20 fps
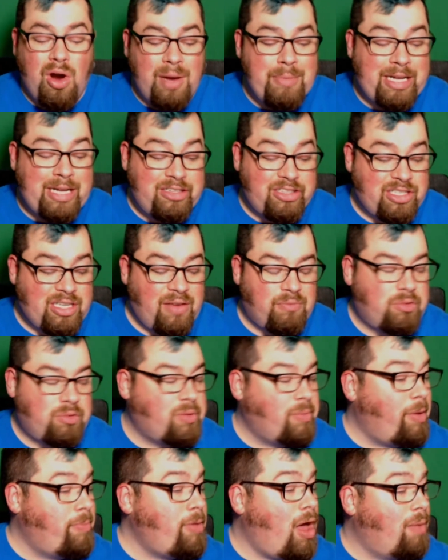I may just give them to
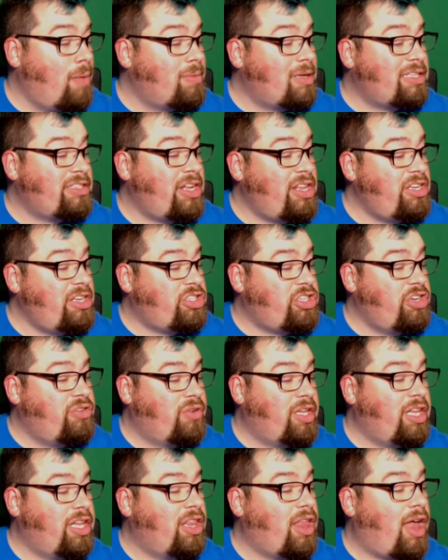my mom because I think she'd
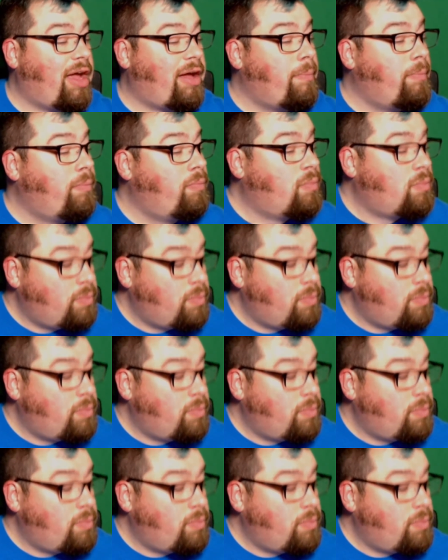really like them.